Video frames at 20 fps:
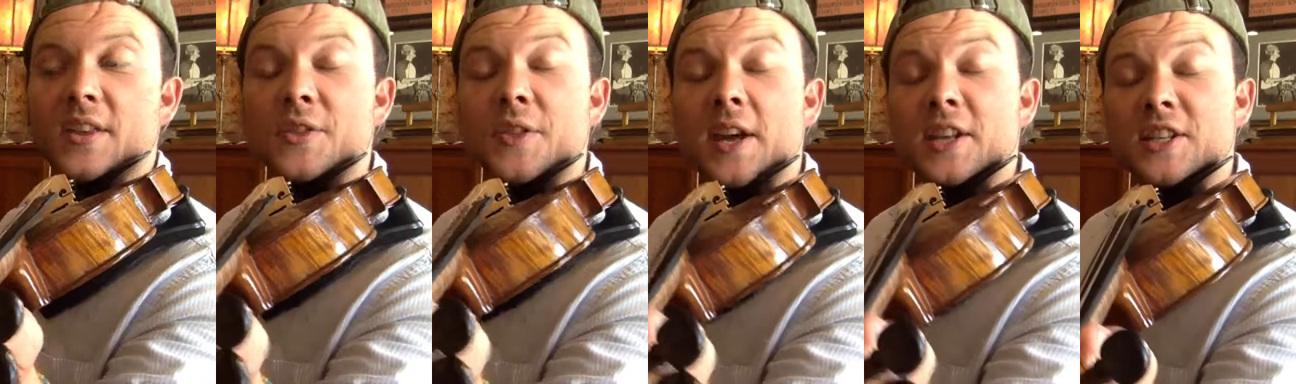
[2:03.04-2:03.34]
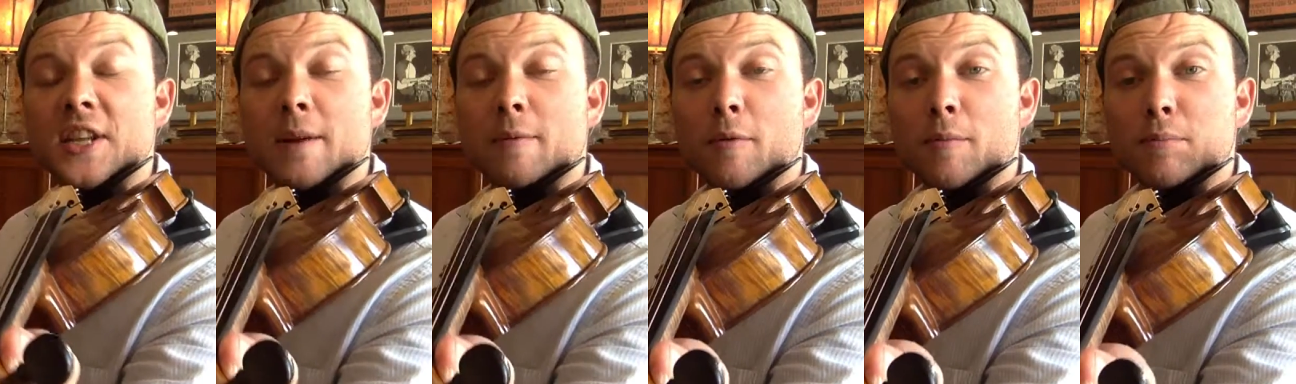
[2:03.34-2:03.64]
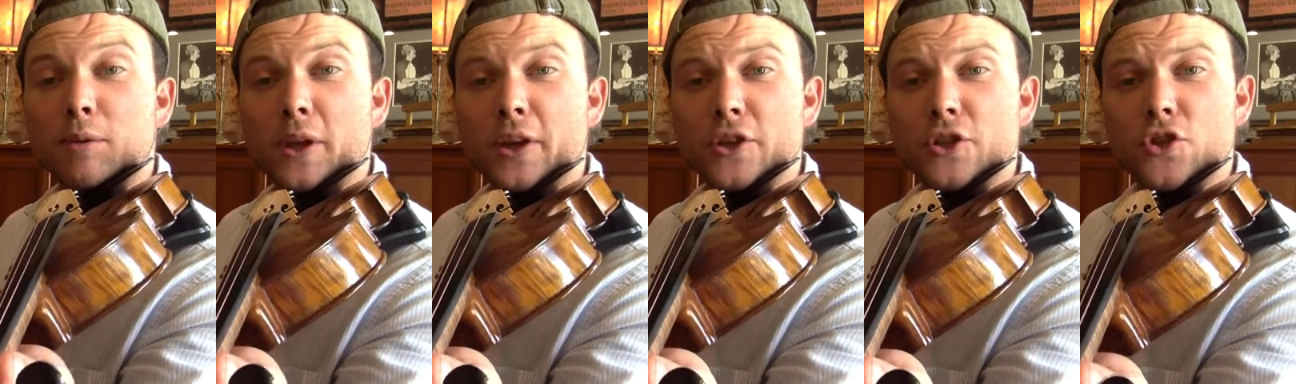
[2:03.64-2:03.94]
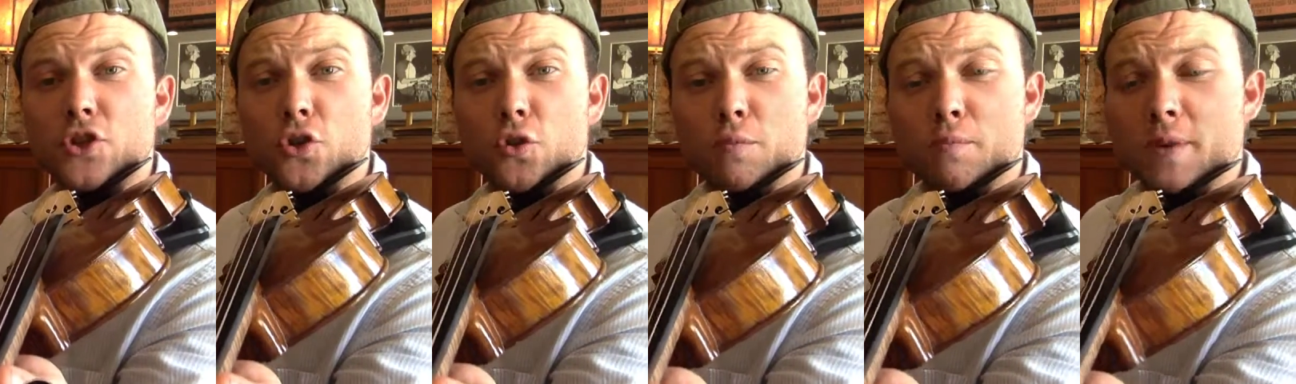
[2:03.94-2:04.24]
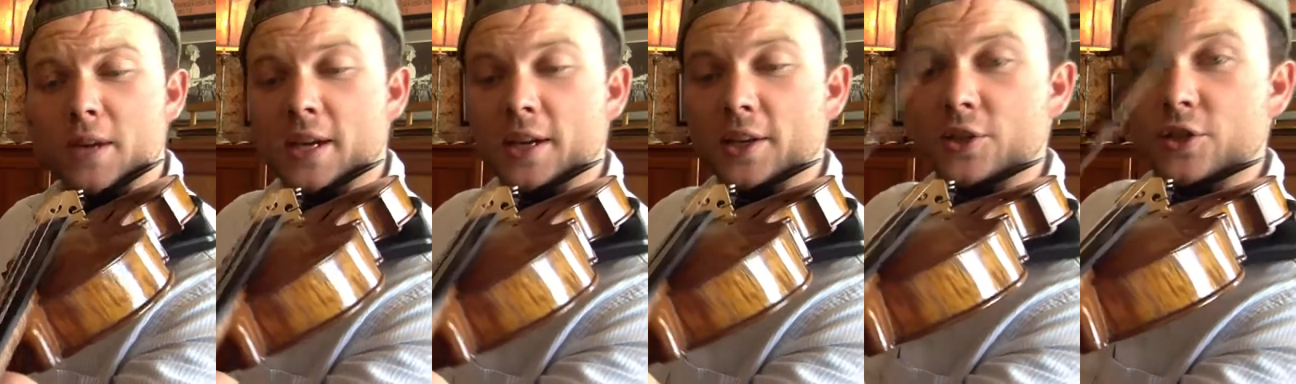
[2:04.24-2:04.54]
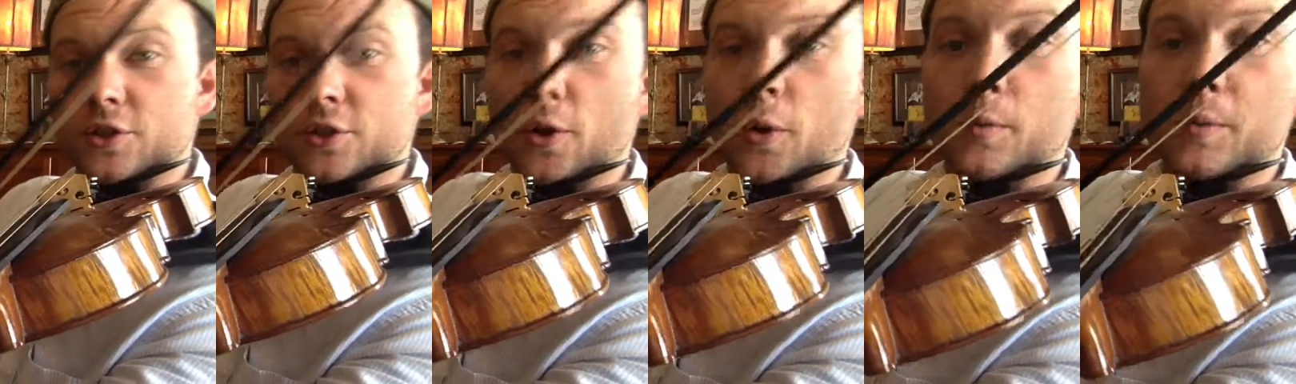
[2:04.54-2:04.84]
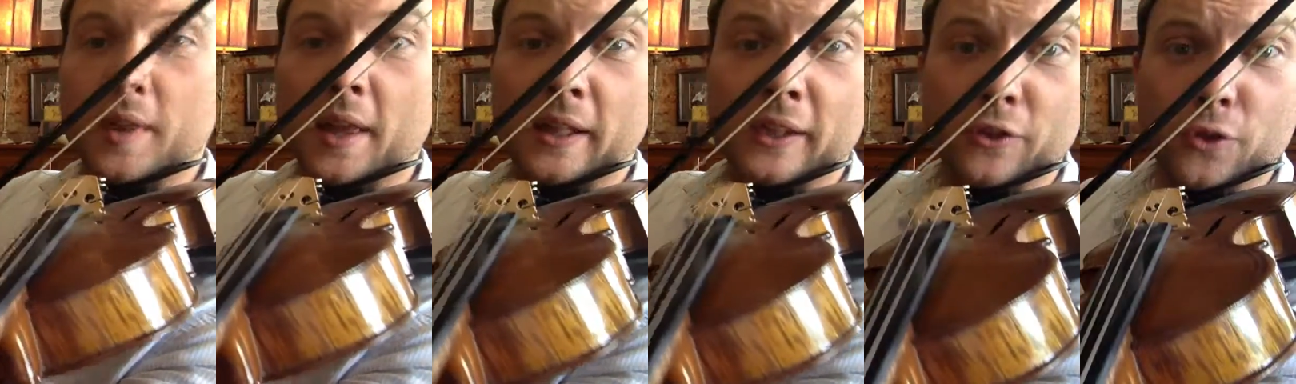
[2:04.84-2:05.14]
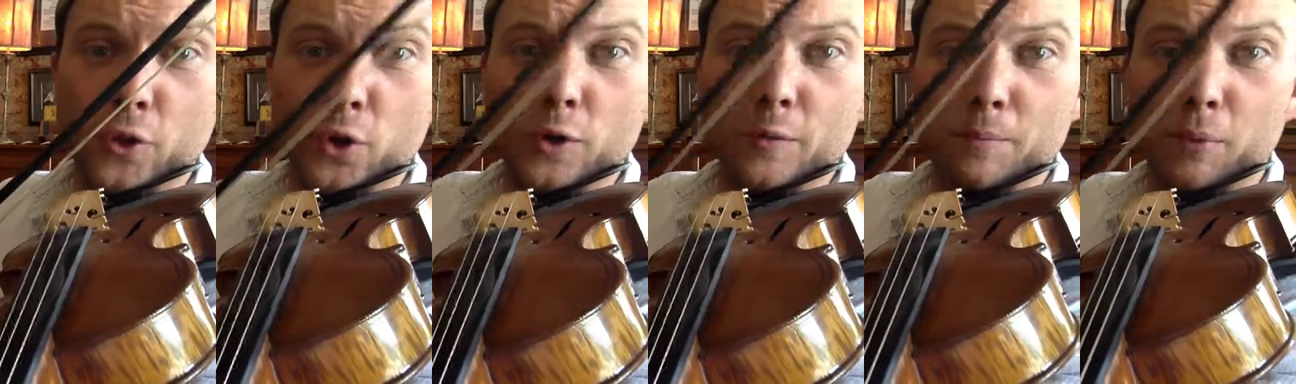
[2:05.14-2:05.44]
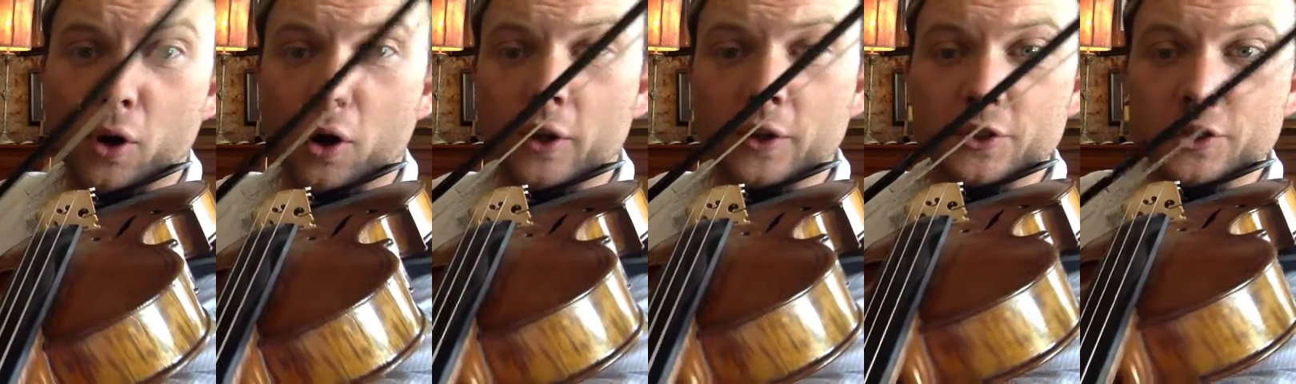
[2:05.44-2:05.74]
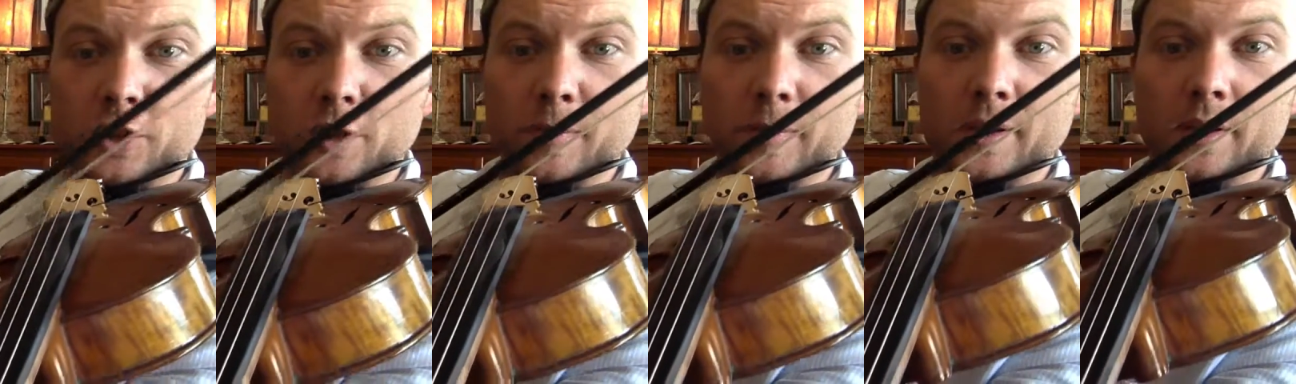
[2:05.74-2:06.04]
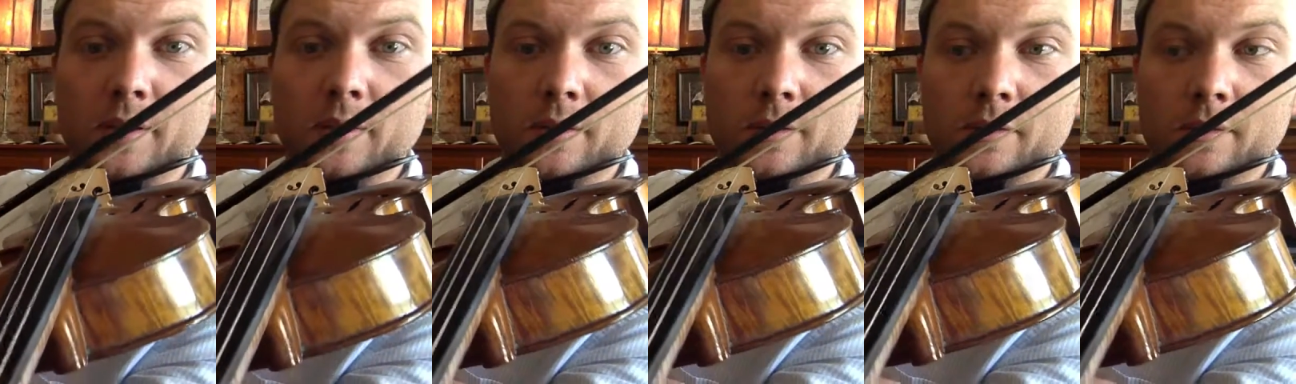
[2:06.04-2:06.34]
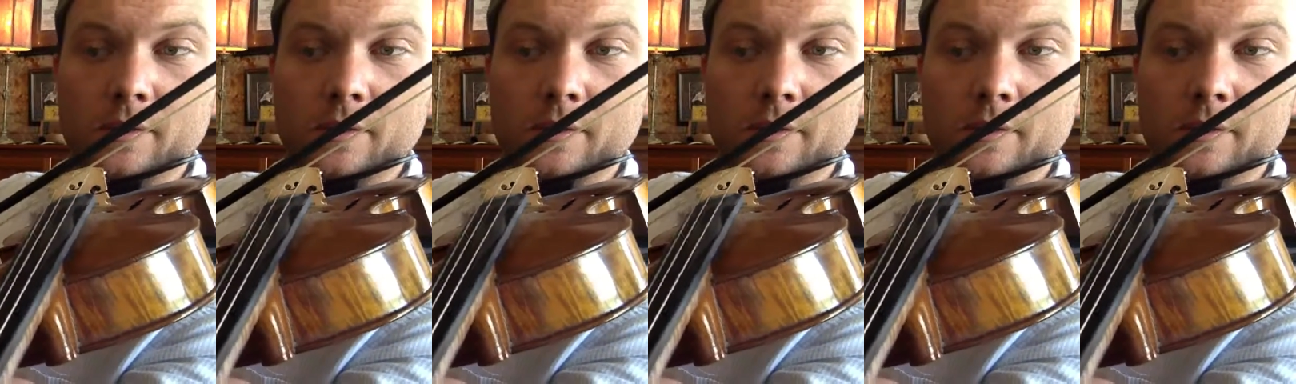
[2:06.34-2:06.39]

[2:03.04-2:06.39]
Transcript: That time we're playing two B's, so that third part is going to be,